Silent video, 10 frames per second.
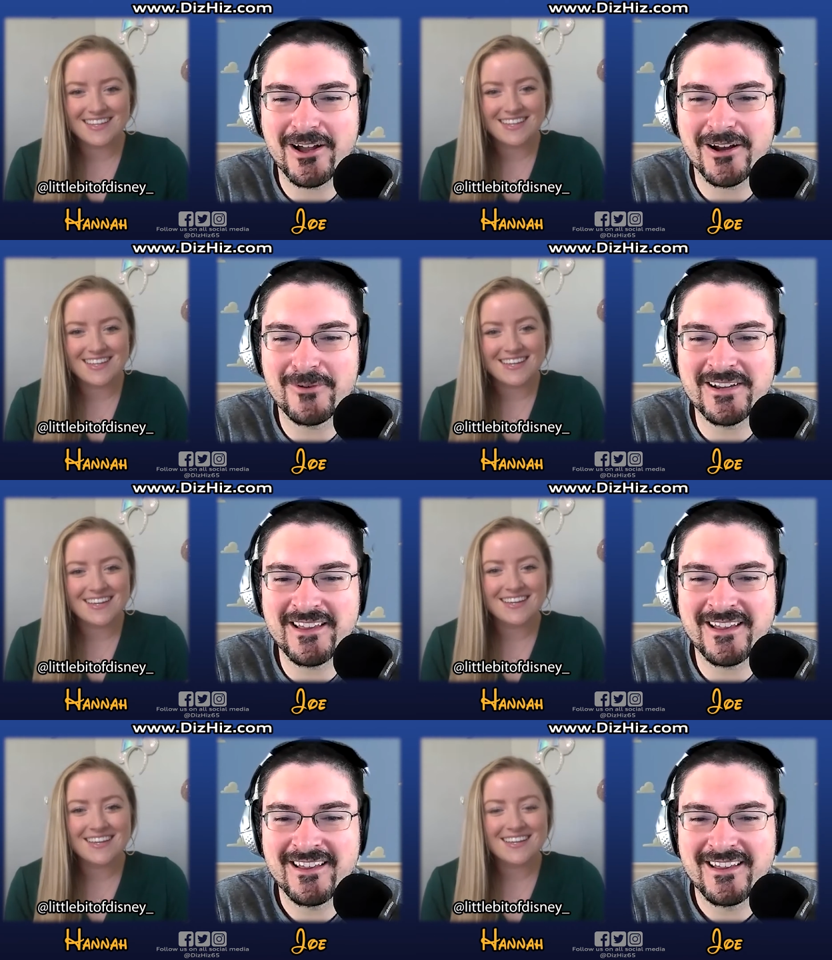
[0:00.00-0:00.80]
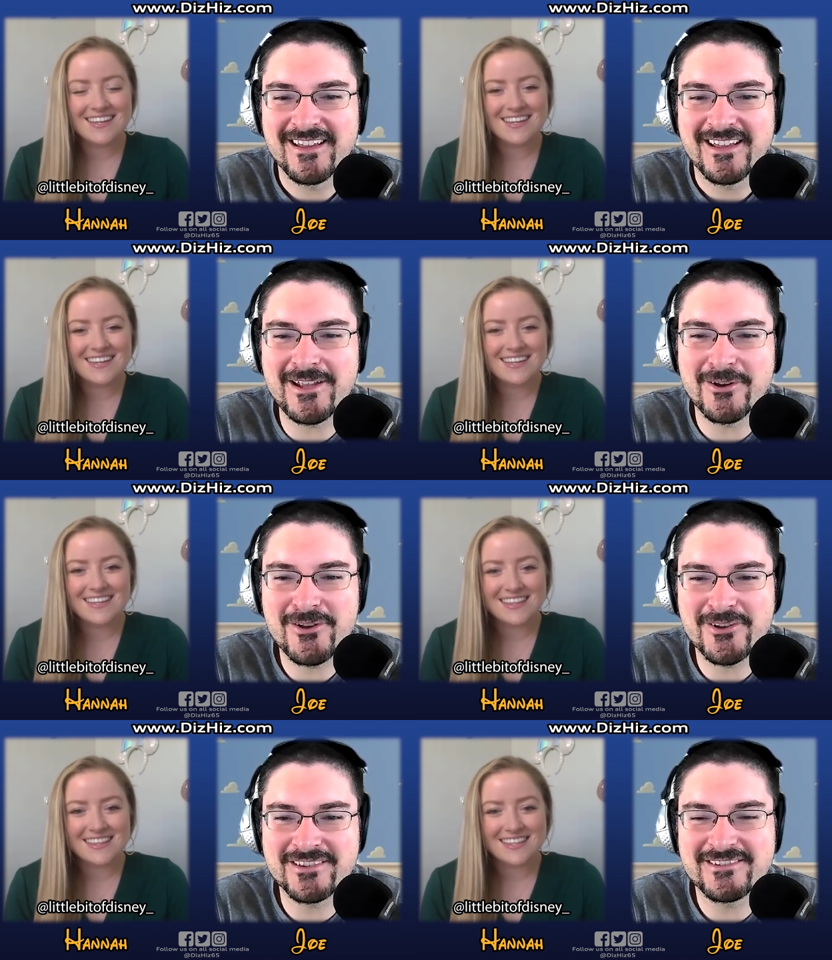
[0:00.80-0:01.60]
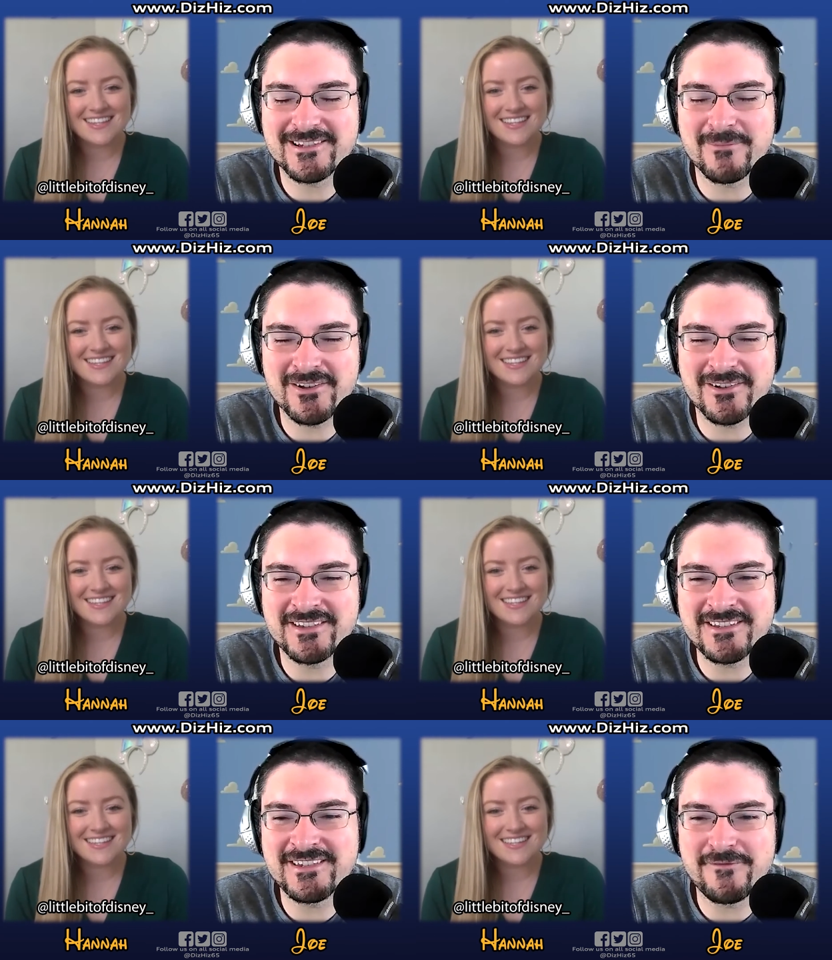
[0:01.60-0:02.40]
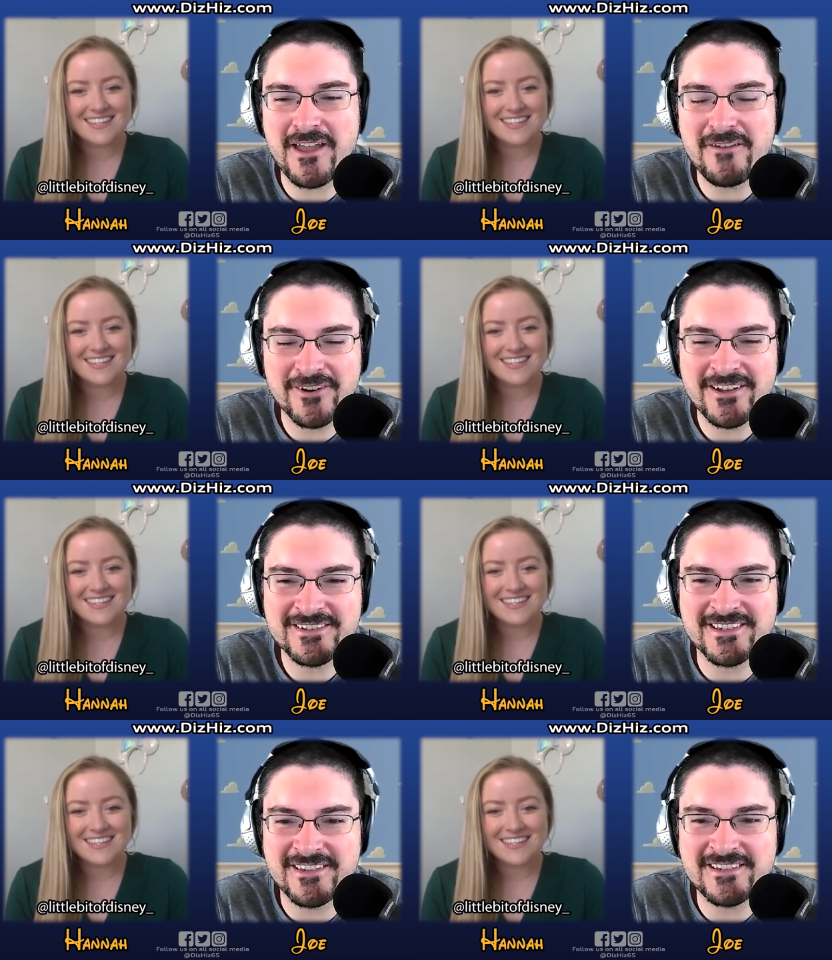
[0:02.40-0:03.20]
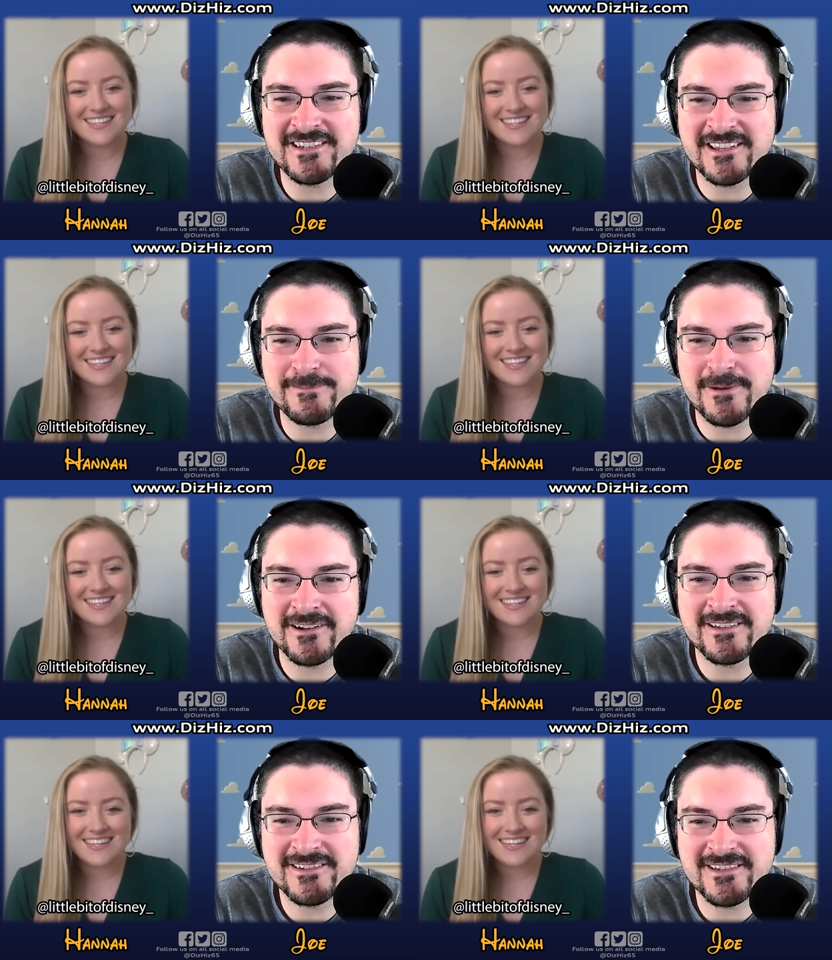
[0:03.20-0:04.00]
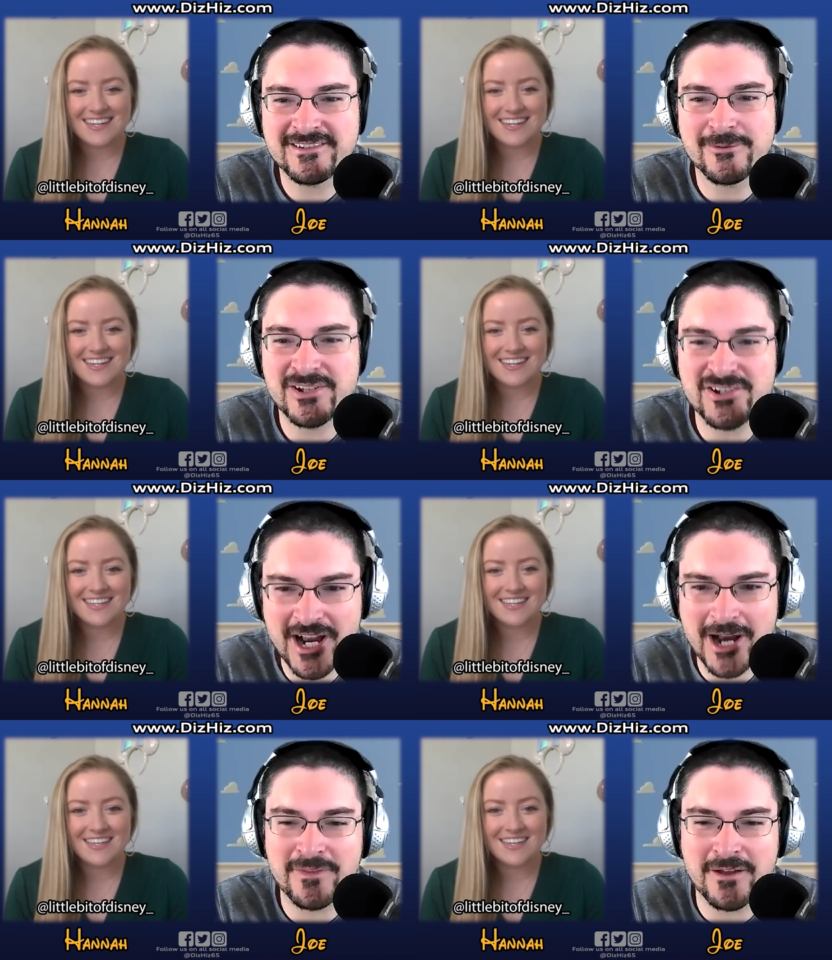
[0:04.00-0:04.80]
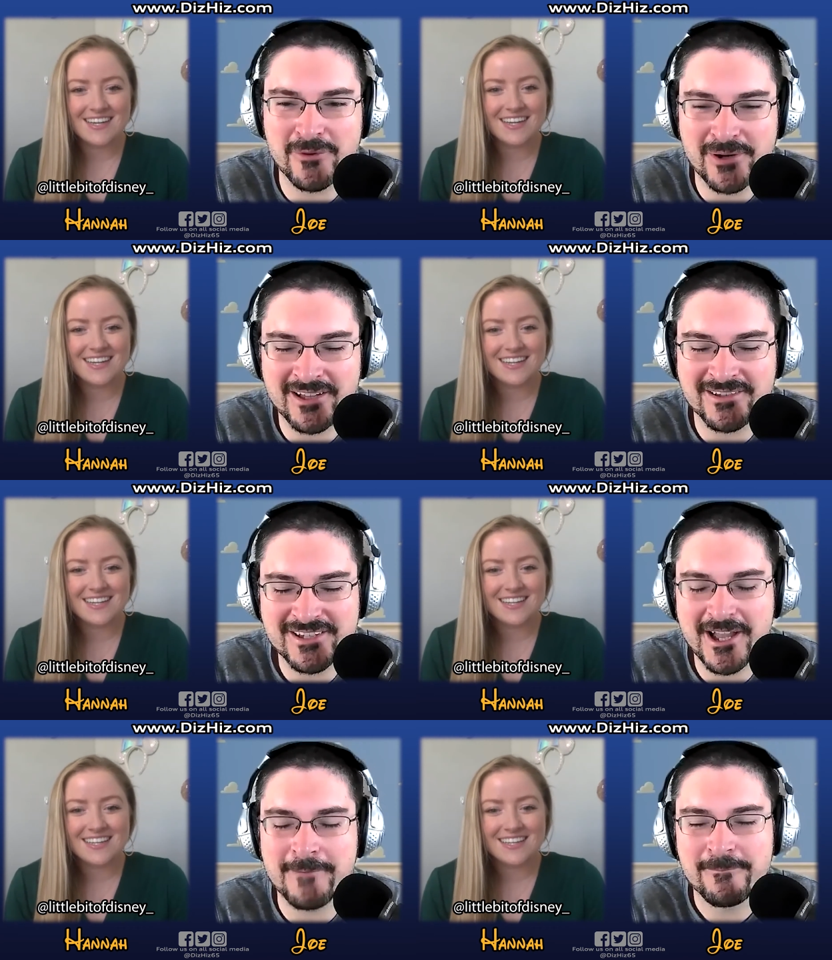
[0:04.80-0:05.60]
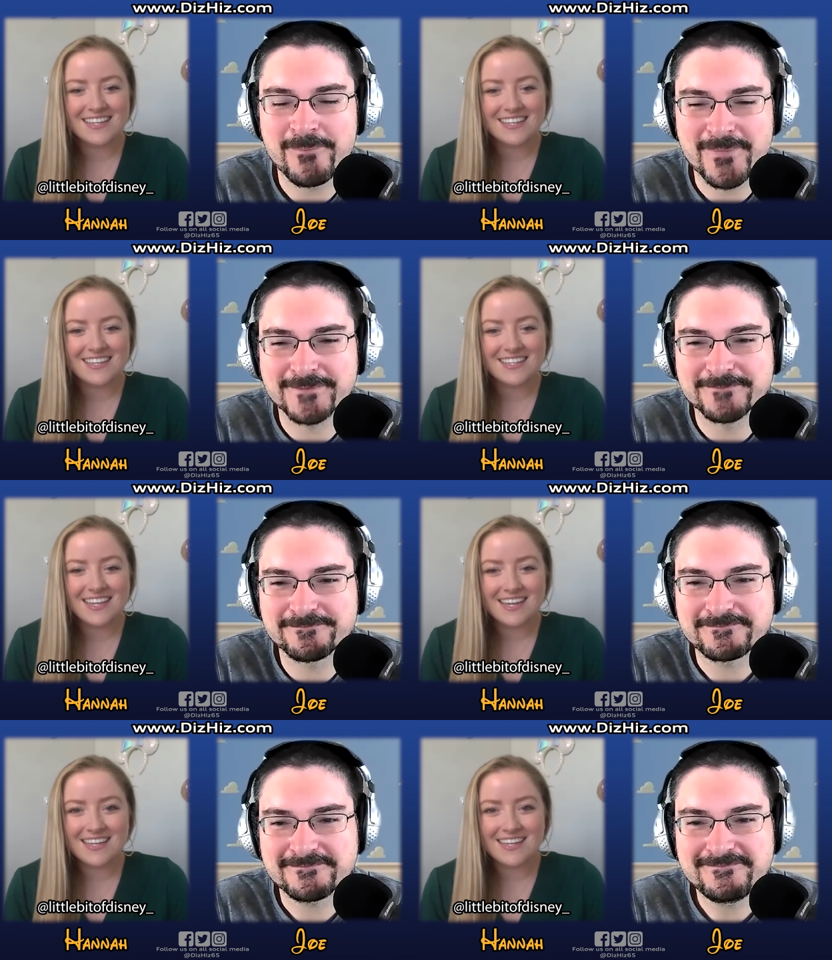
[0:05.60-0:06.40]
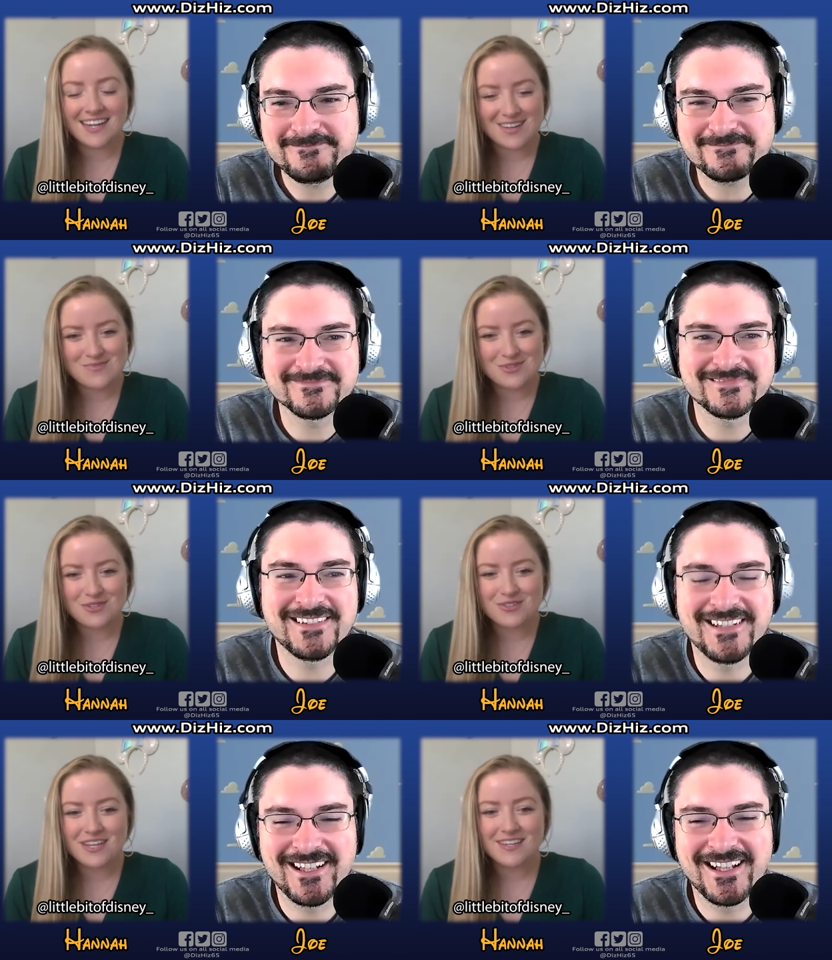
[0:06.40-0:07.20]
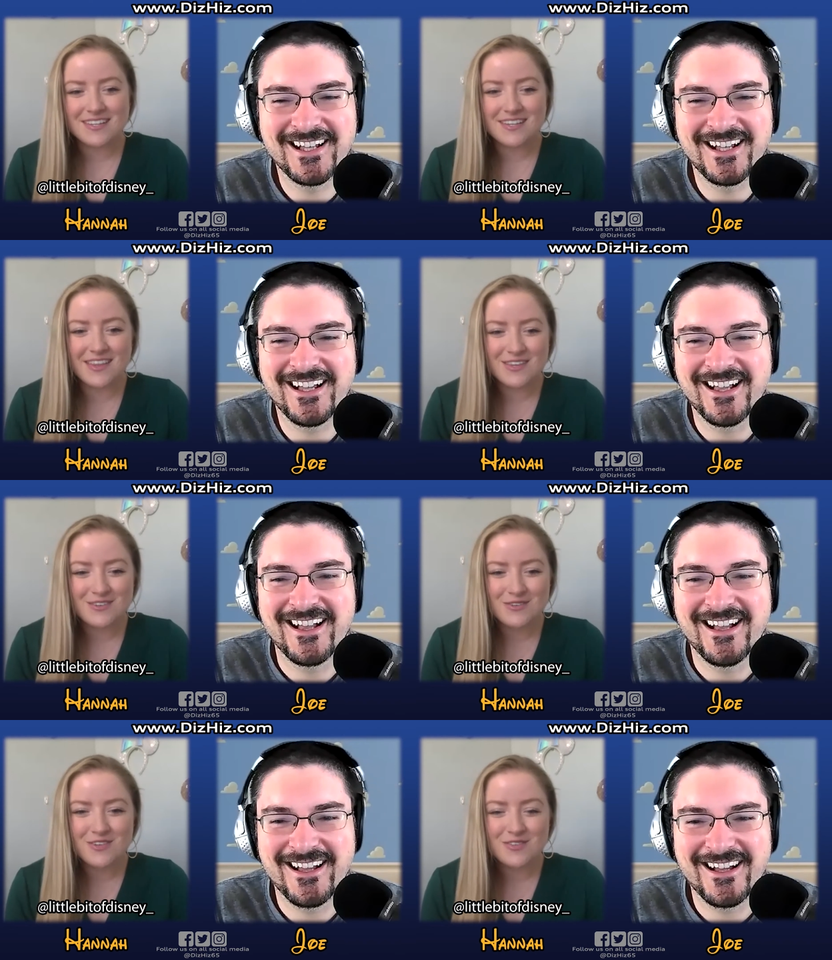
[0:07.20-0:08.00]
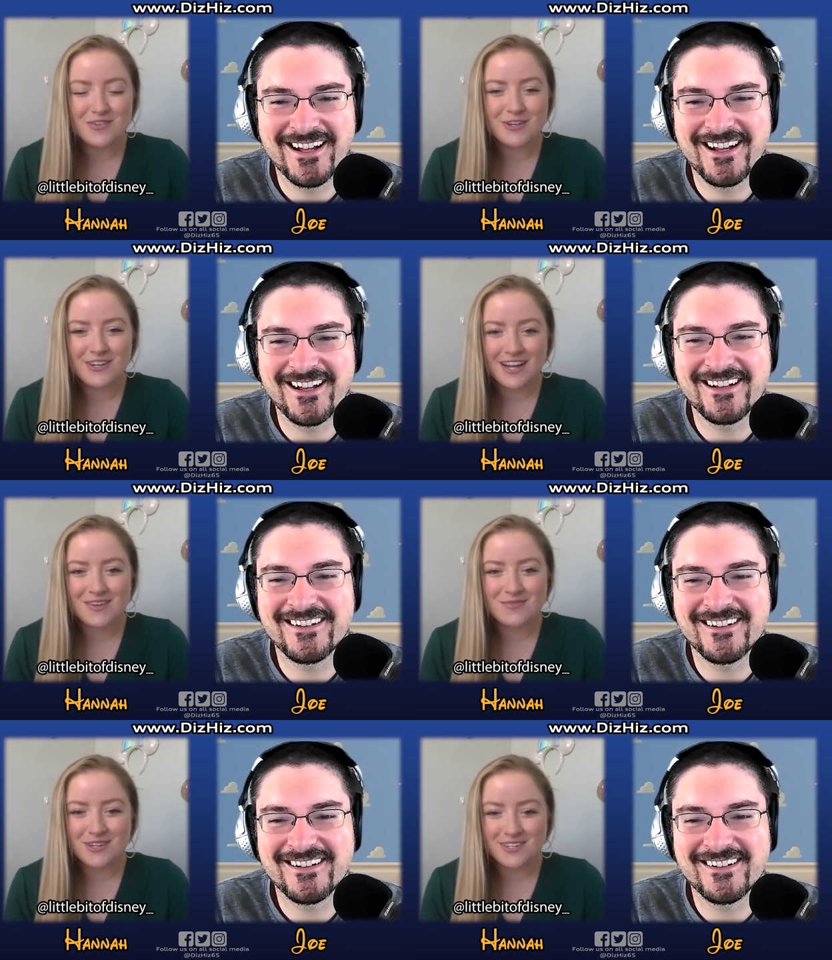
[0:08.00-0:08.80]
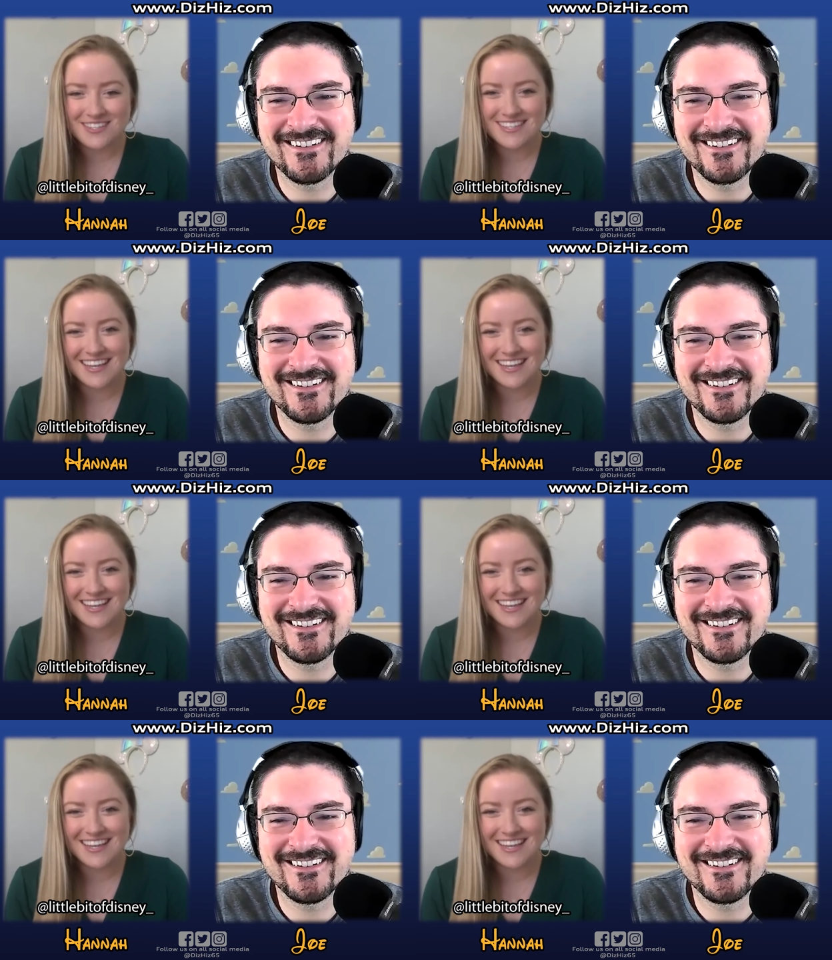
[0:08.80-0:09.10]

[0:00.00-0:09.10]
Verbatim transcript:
Speaker 1: kind of wanted to hear your some of your Disney favorites and Disney experiences so we can share yeah. it with everyone else. Yeah.
Speaker 2: Yay! I'm so excited. Thank you for your kind words.